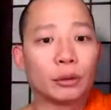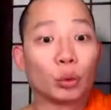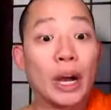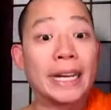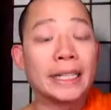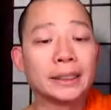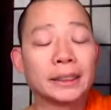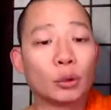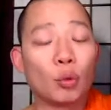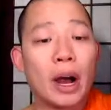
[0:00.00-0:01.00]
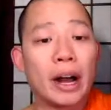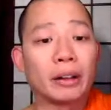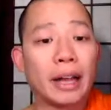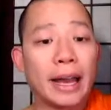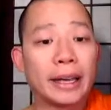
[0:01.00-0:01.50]
reigned
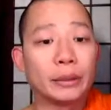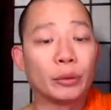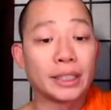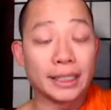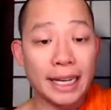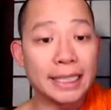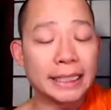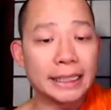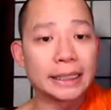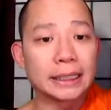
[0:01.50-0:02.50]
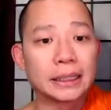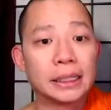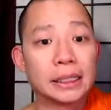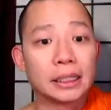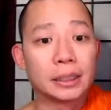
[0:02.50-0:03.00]
while I was attending it,
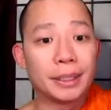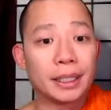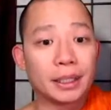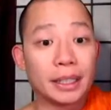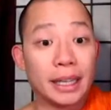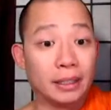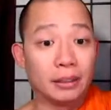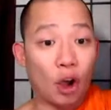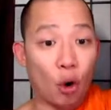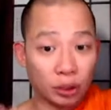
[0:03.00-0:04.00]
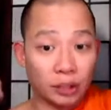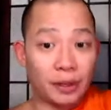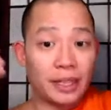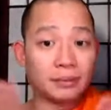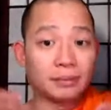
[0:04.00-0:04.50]
is because it
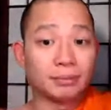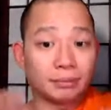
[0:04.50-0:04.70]
cultivated